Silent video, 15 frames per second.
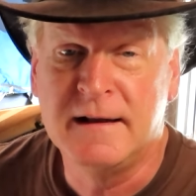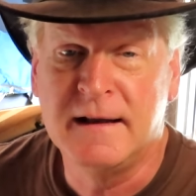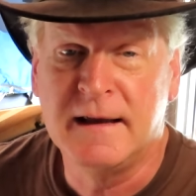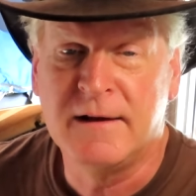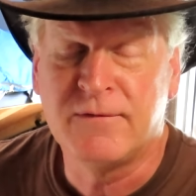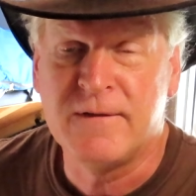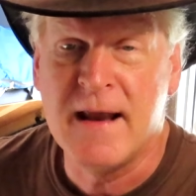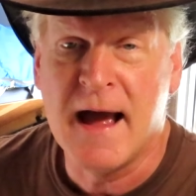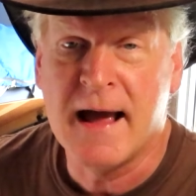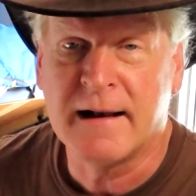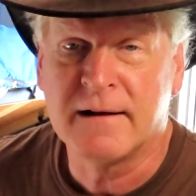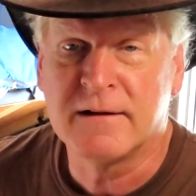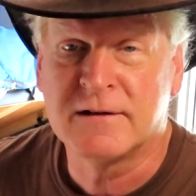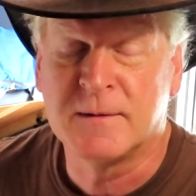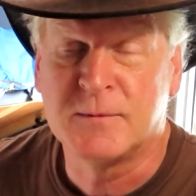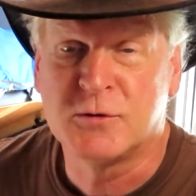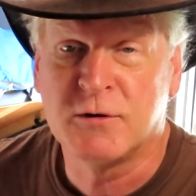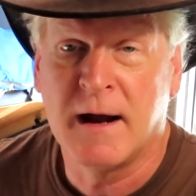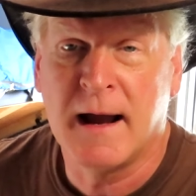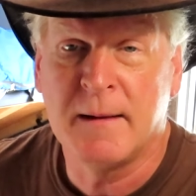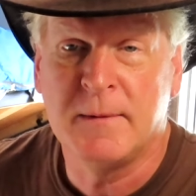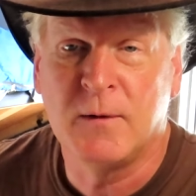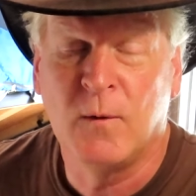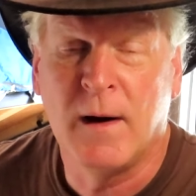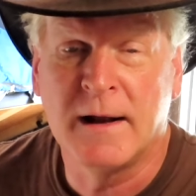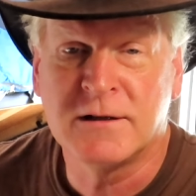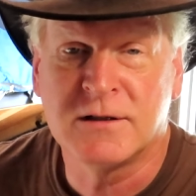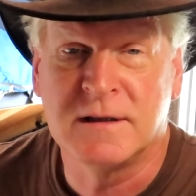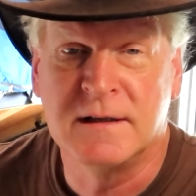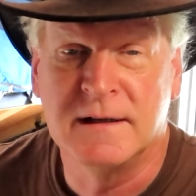if not, subscribe and
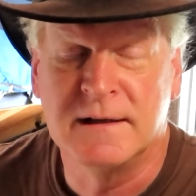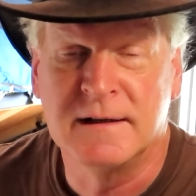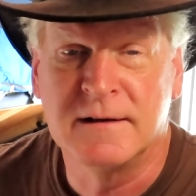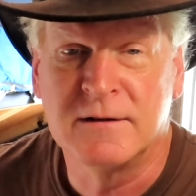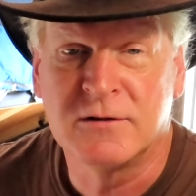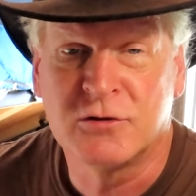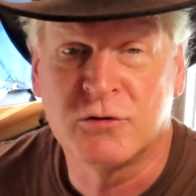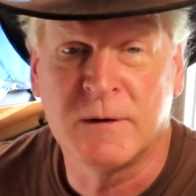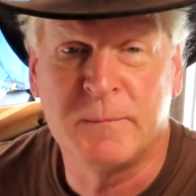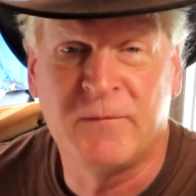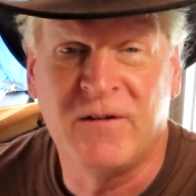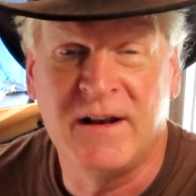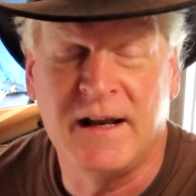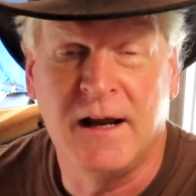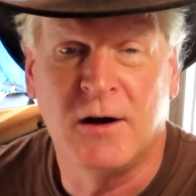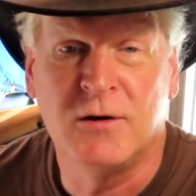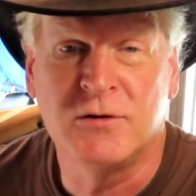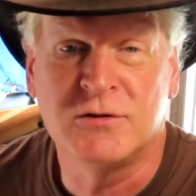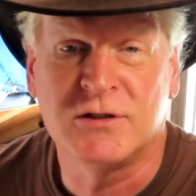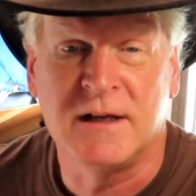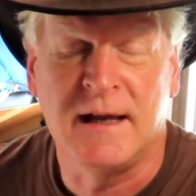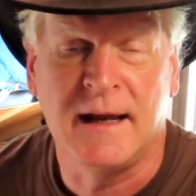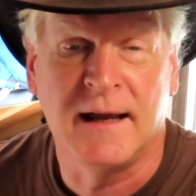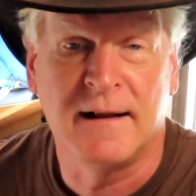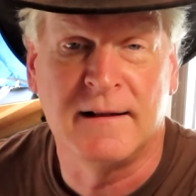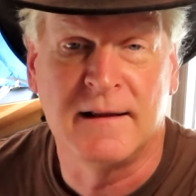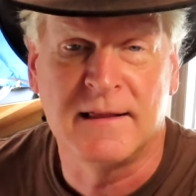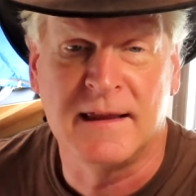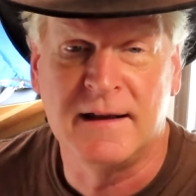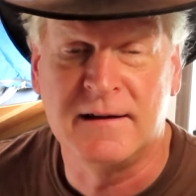watch the trip videos
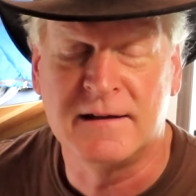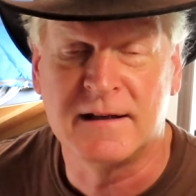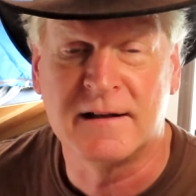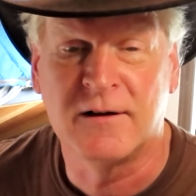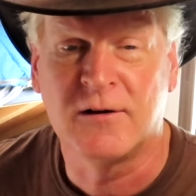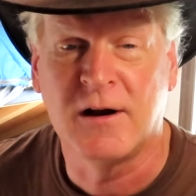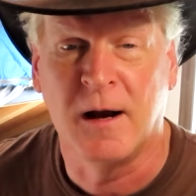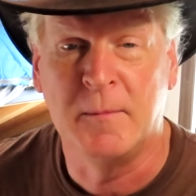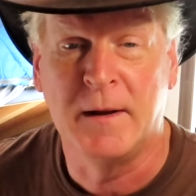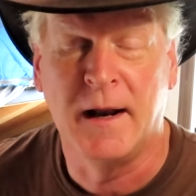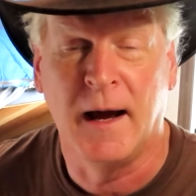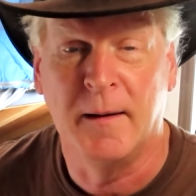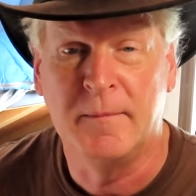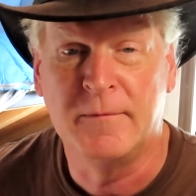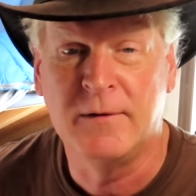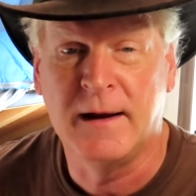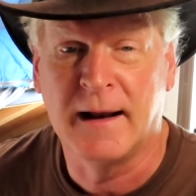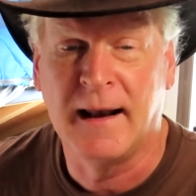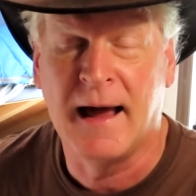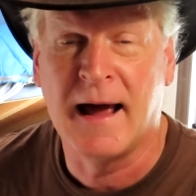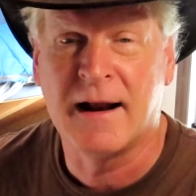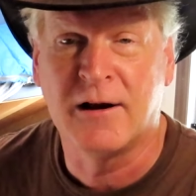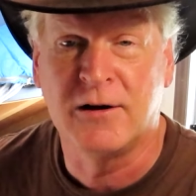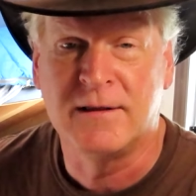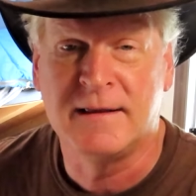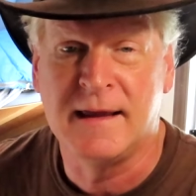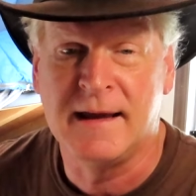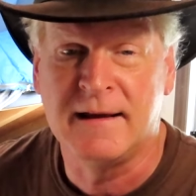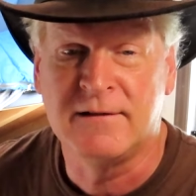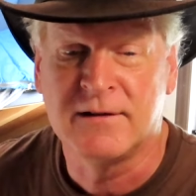and the things that are coming up. We got a lot of good
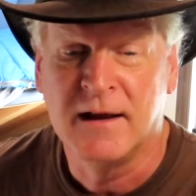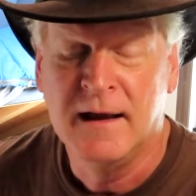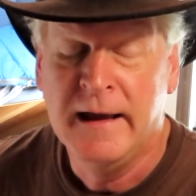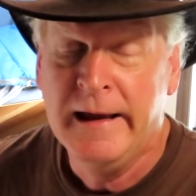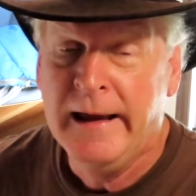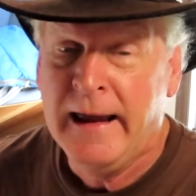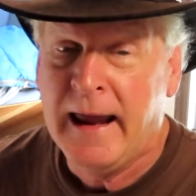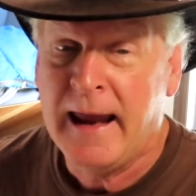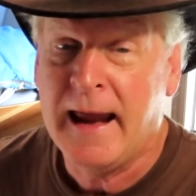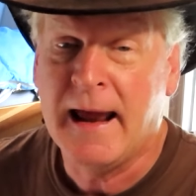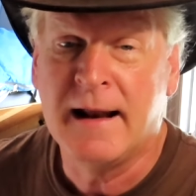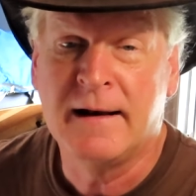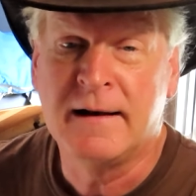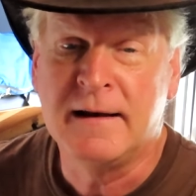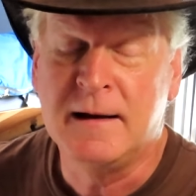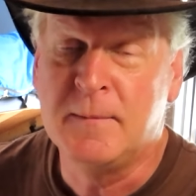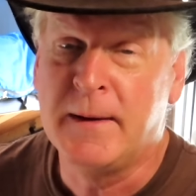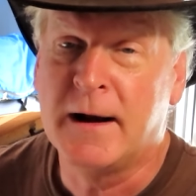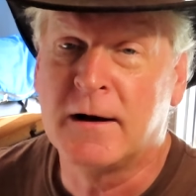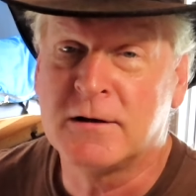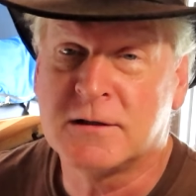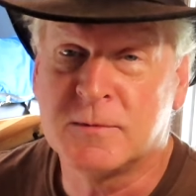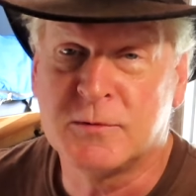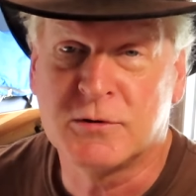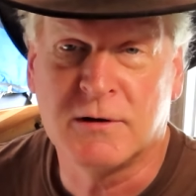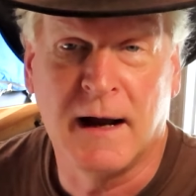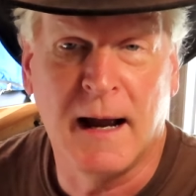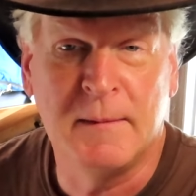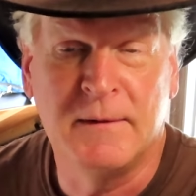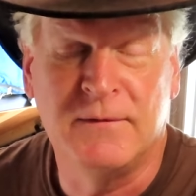things. And you better
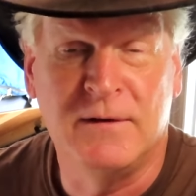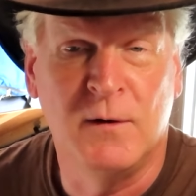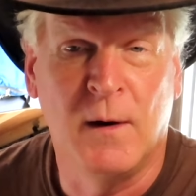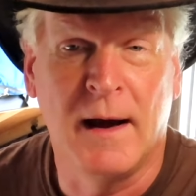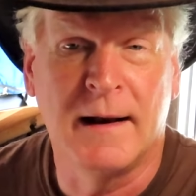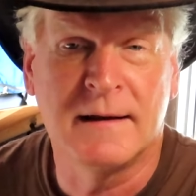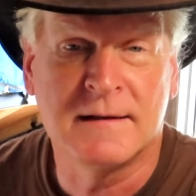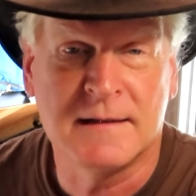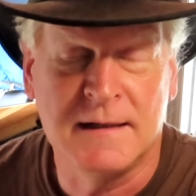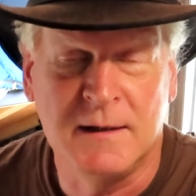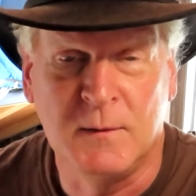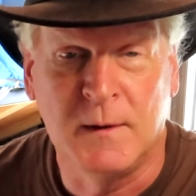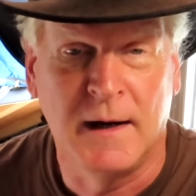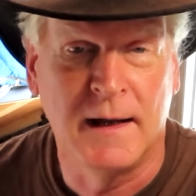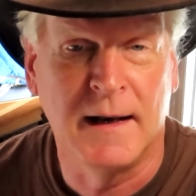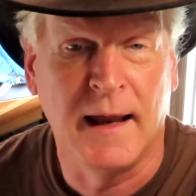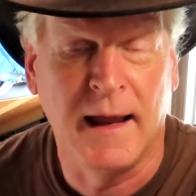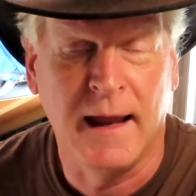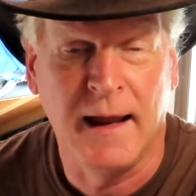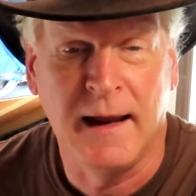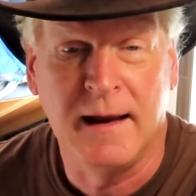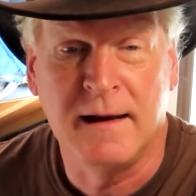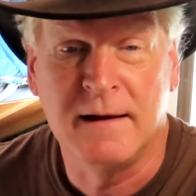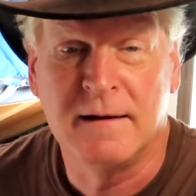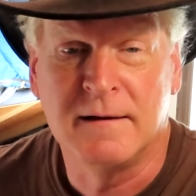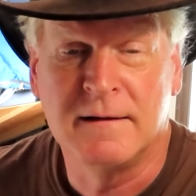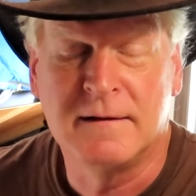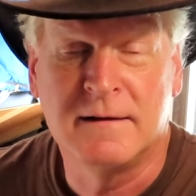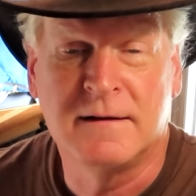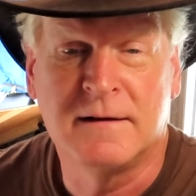subscribe if you want to see what a
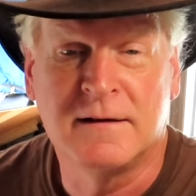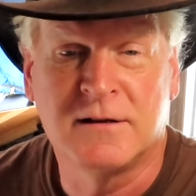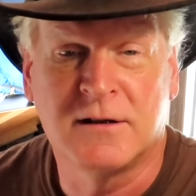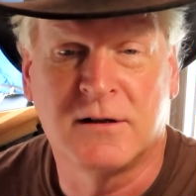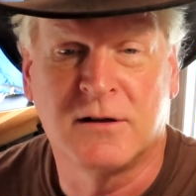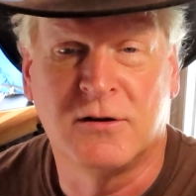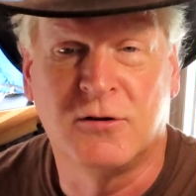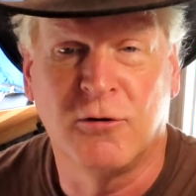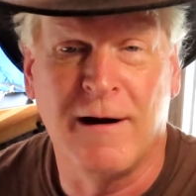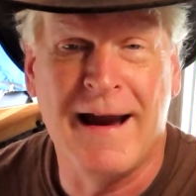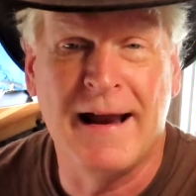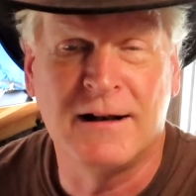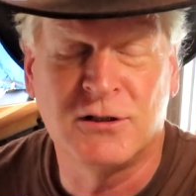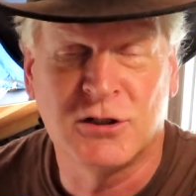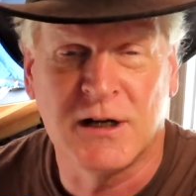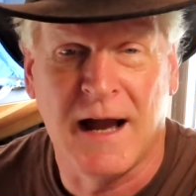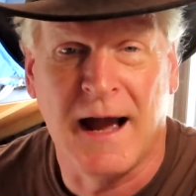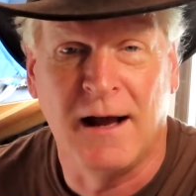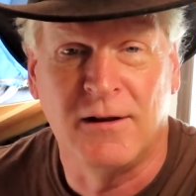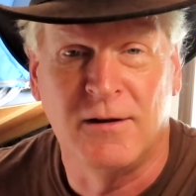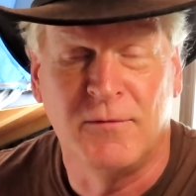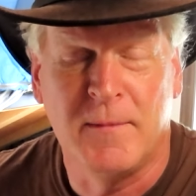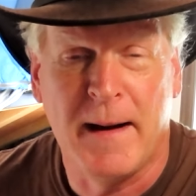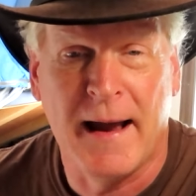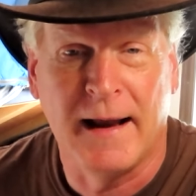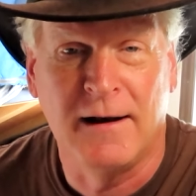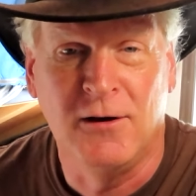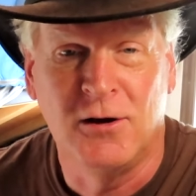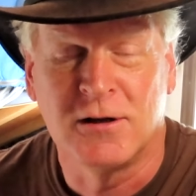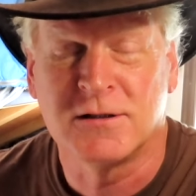grandchild of
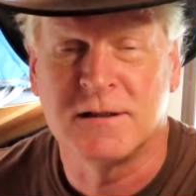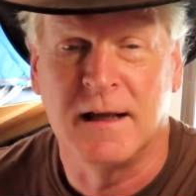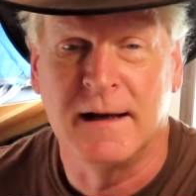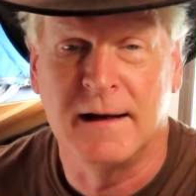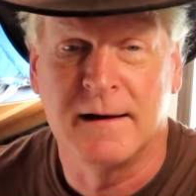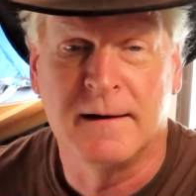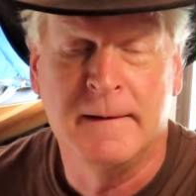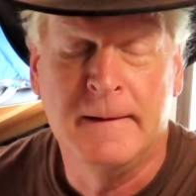mine looks like.